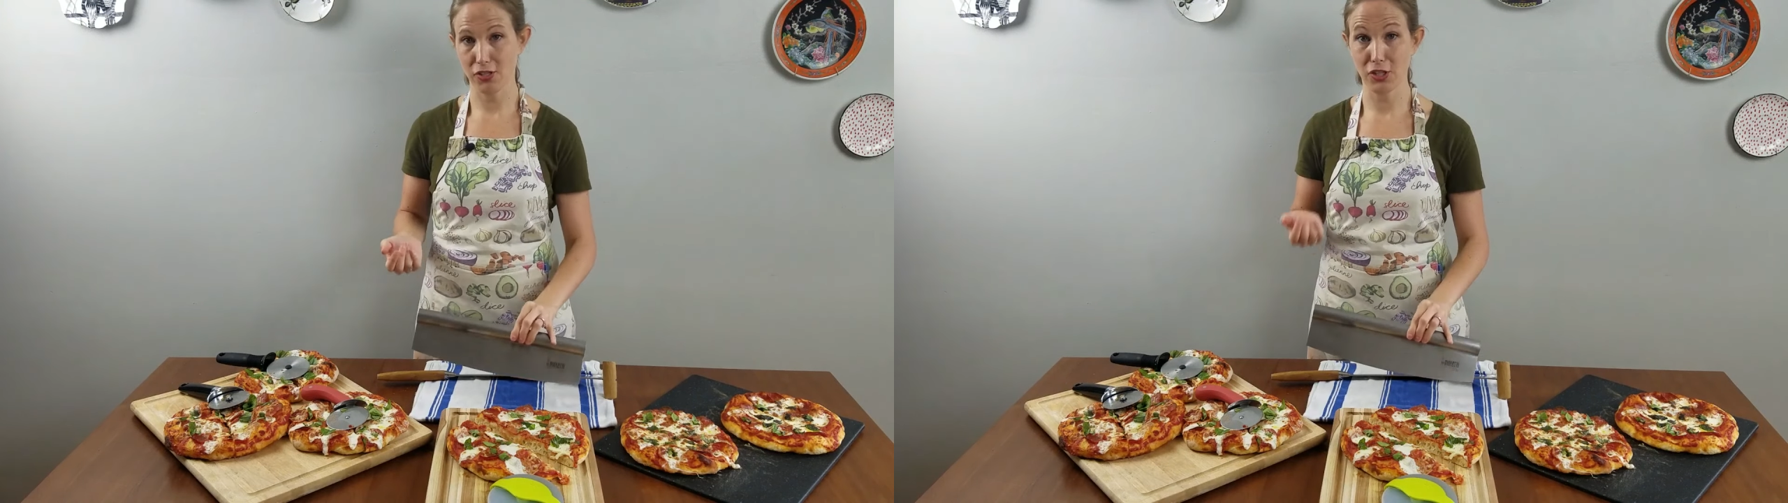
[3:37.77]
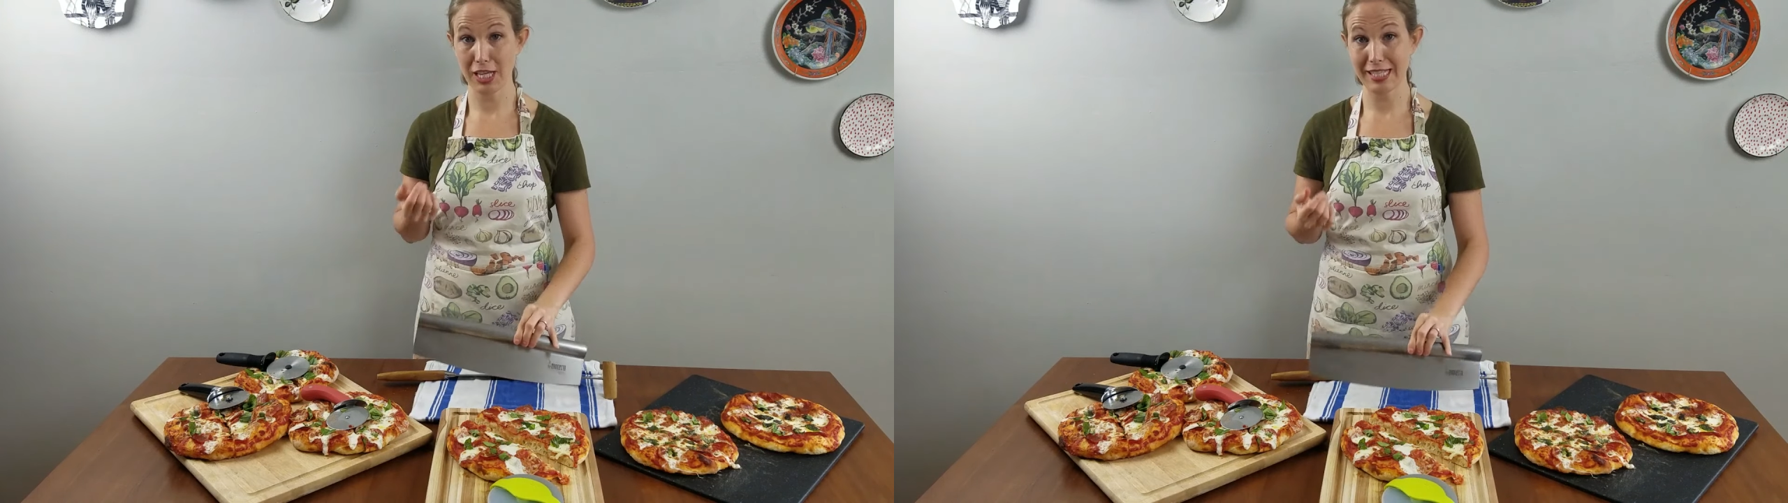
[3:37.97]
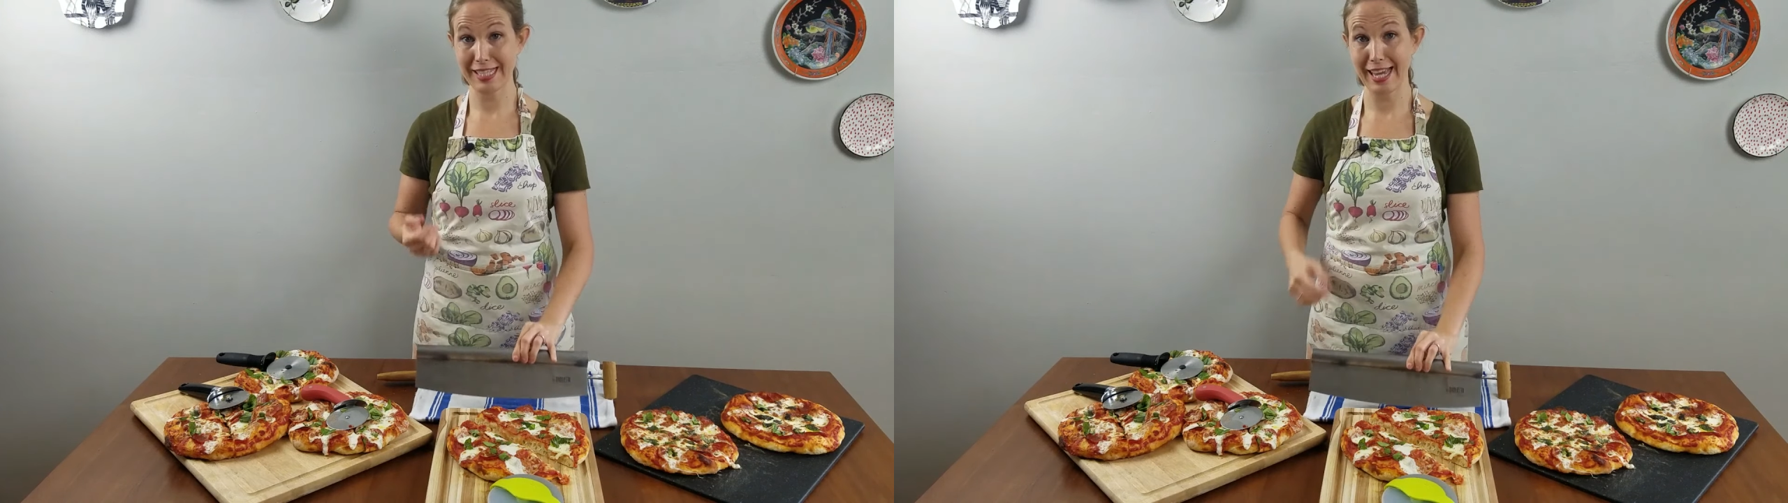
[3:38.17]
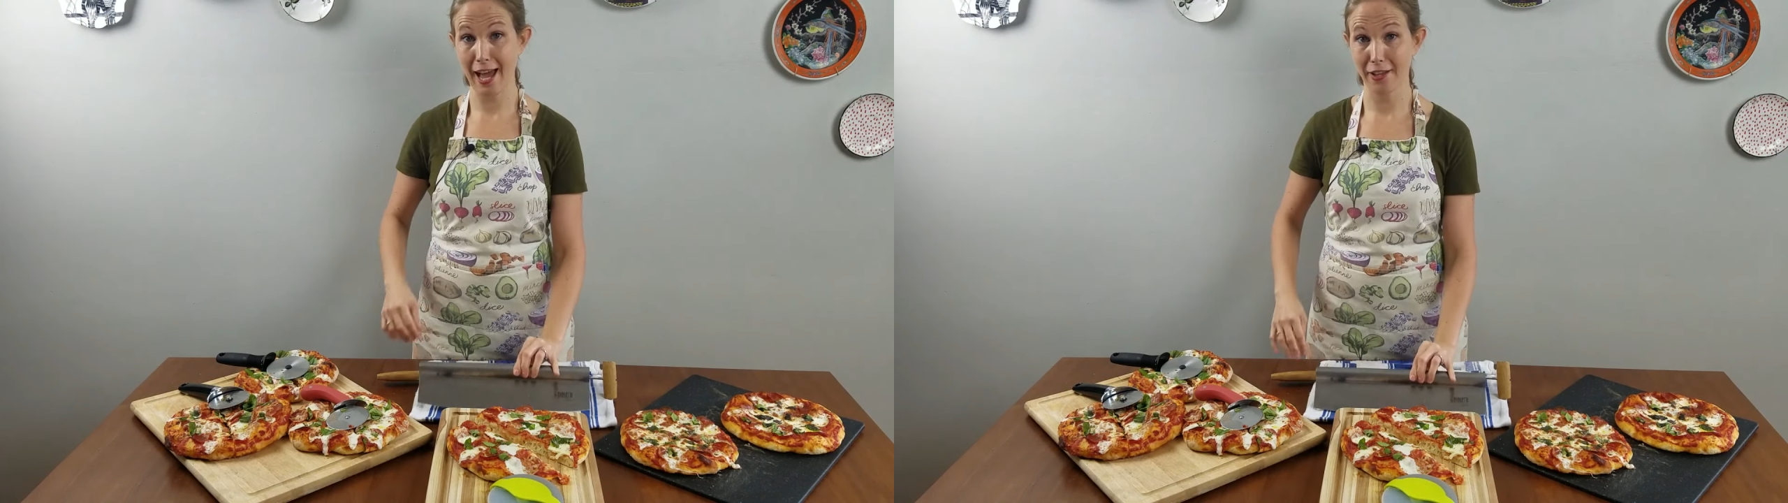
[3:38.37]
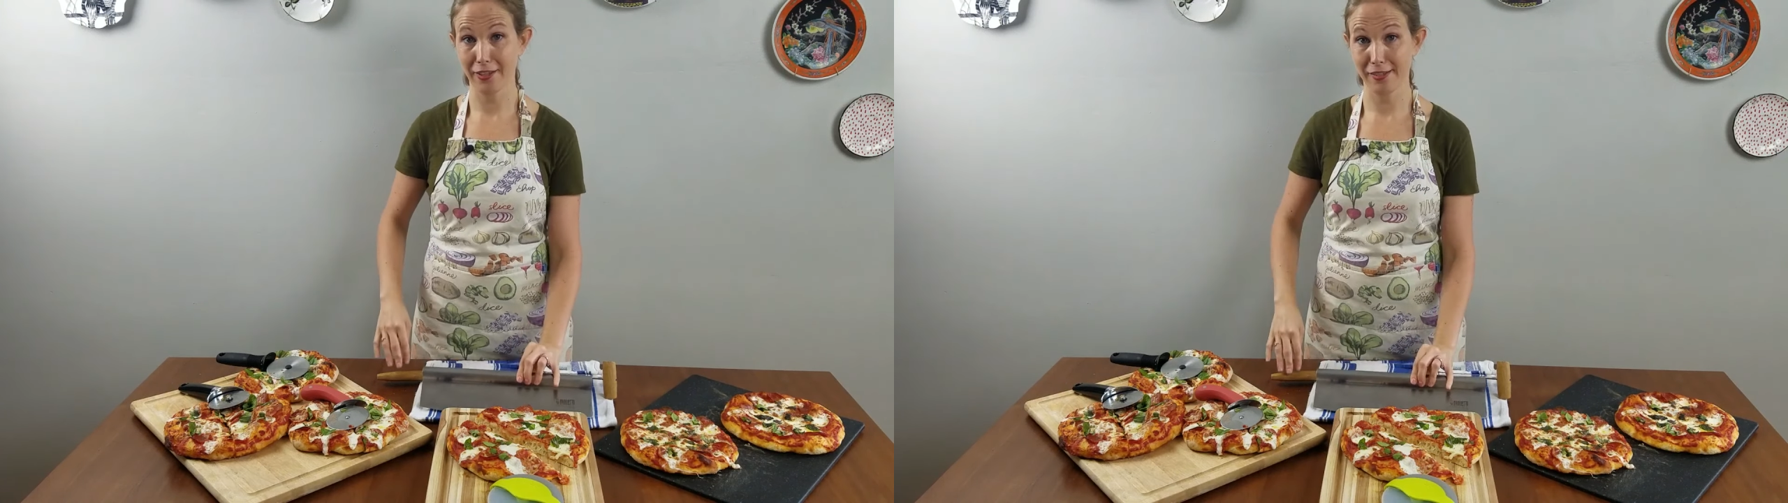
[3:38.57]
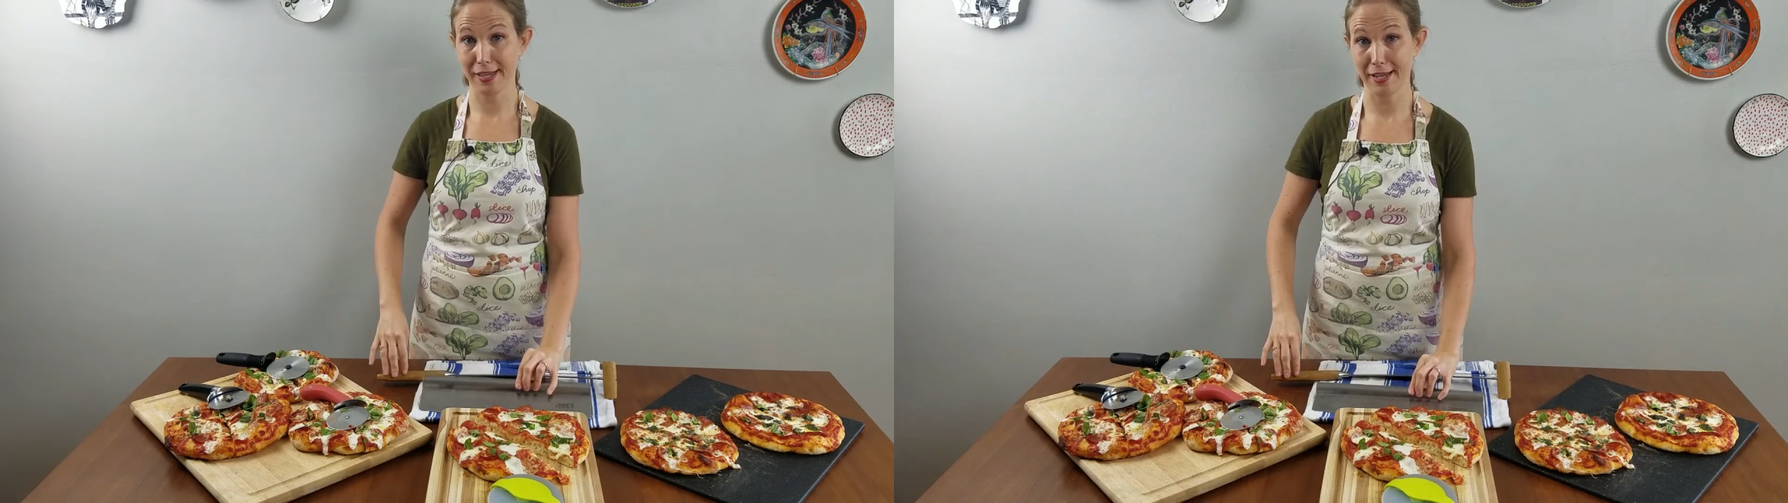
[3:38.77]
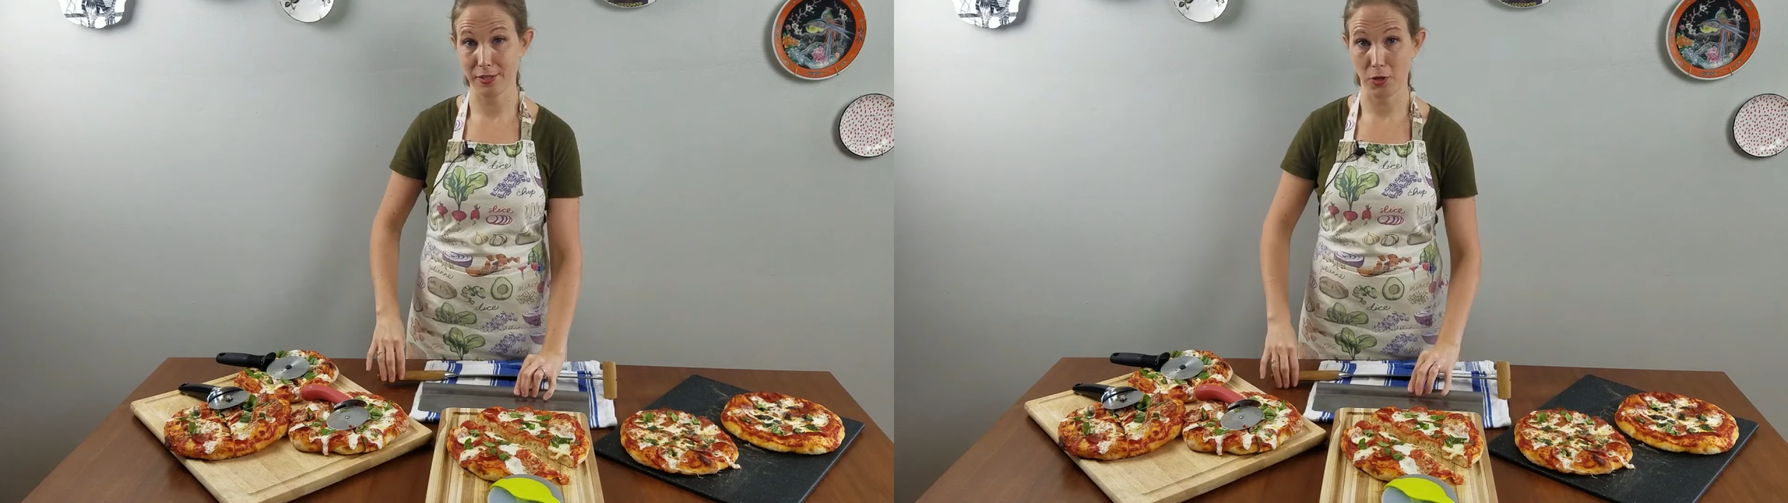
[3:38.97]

So let's see how these guys